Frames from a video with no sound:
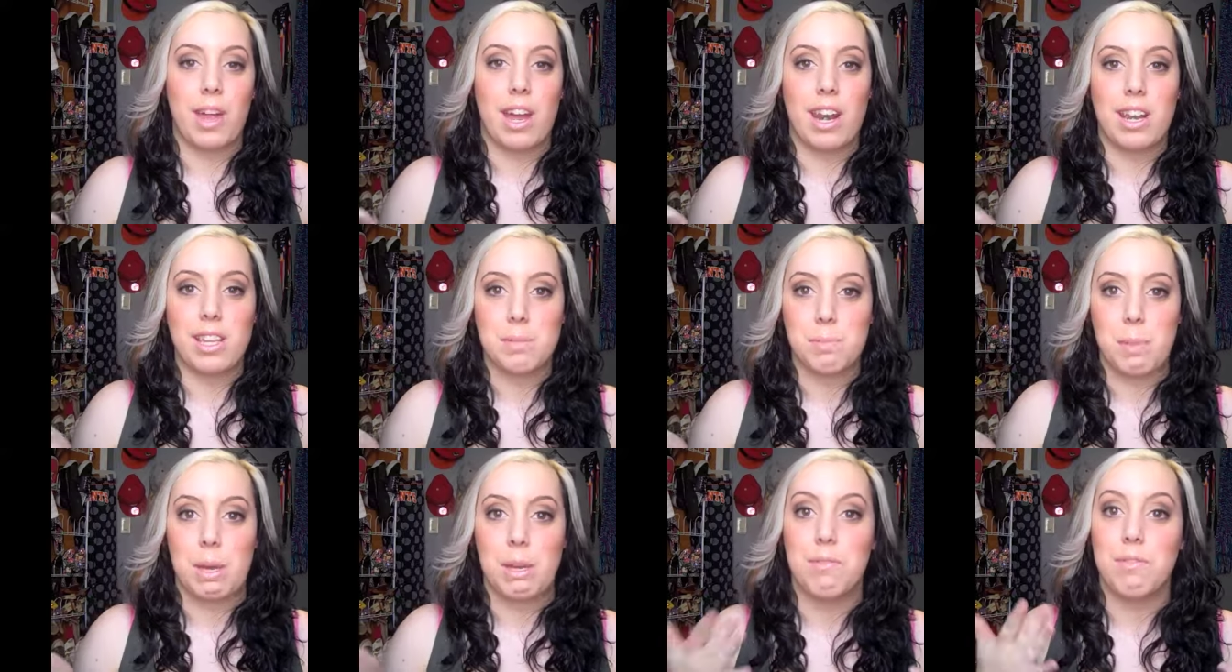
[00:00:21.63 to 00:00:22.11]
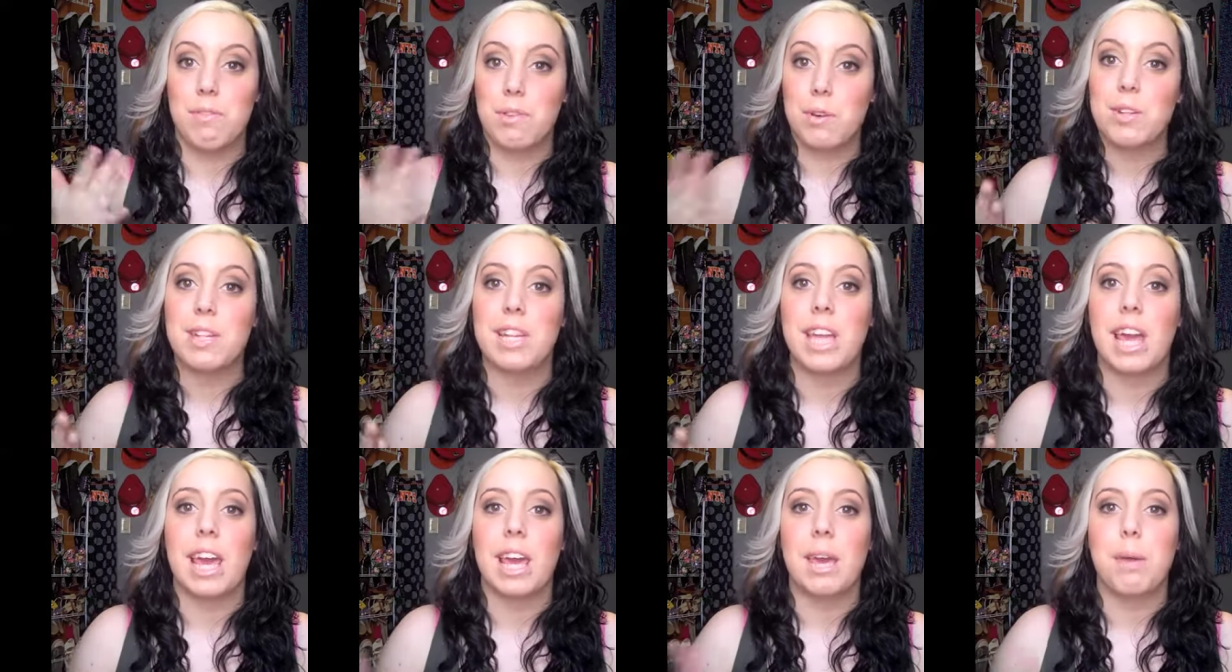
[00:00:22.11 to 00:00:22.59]
That is my
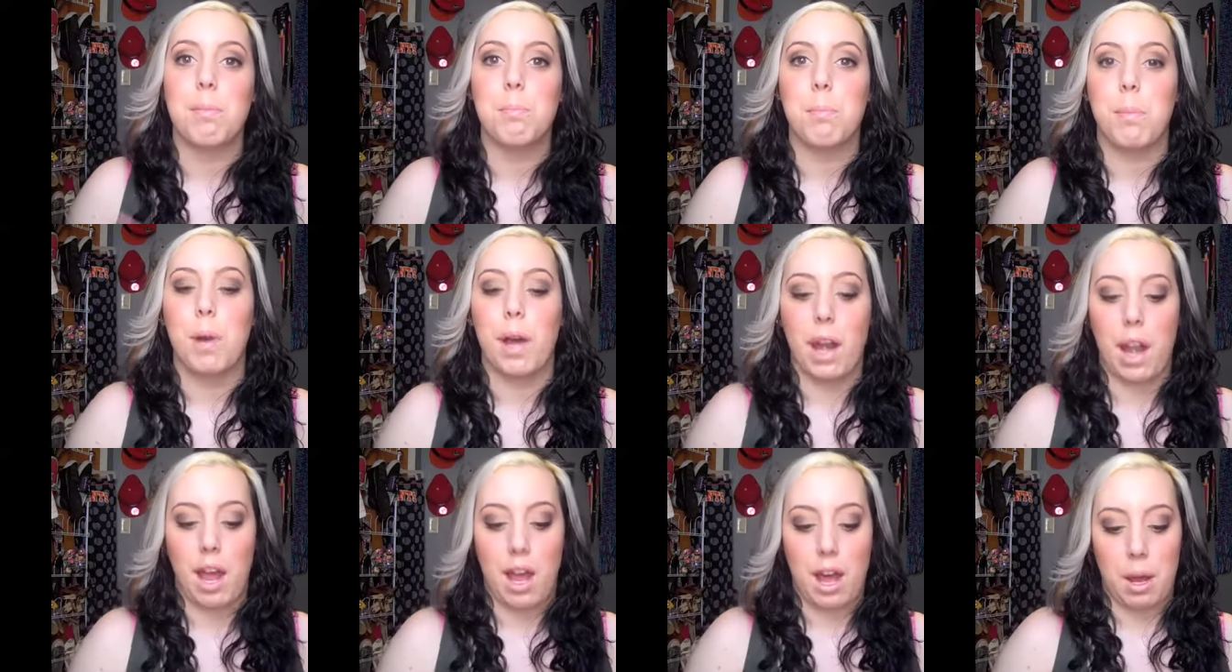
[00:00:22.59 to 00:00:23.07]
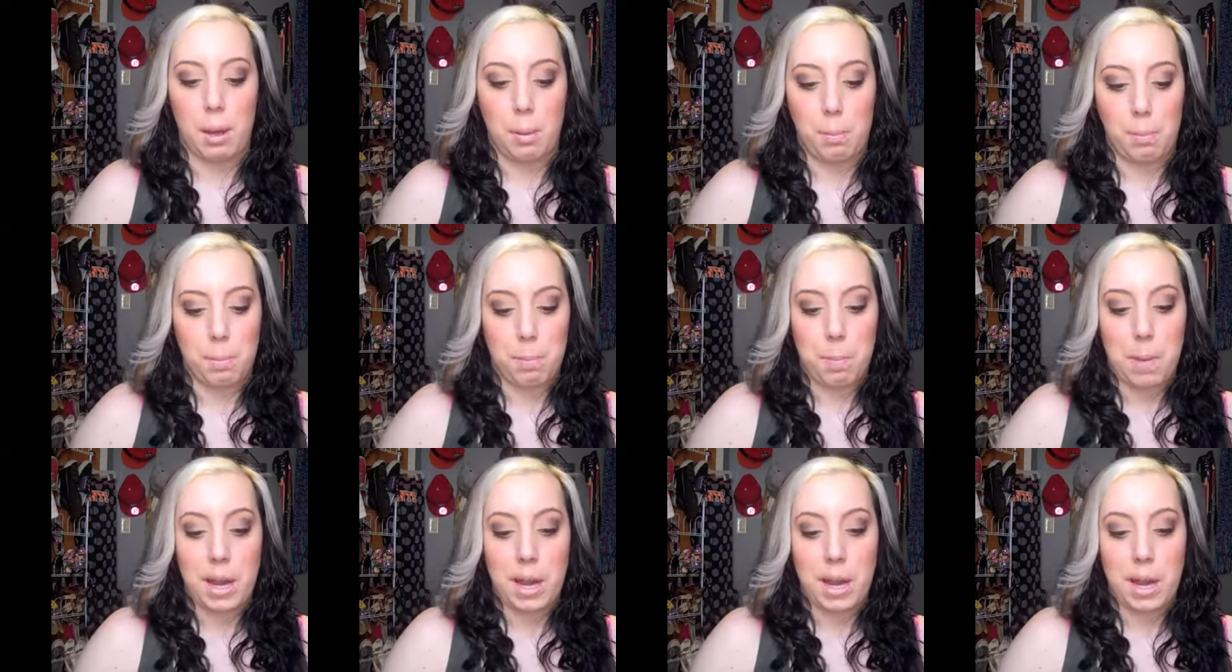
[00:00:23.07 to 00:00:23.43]
full name, but um,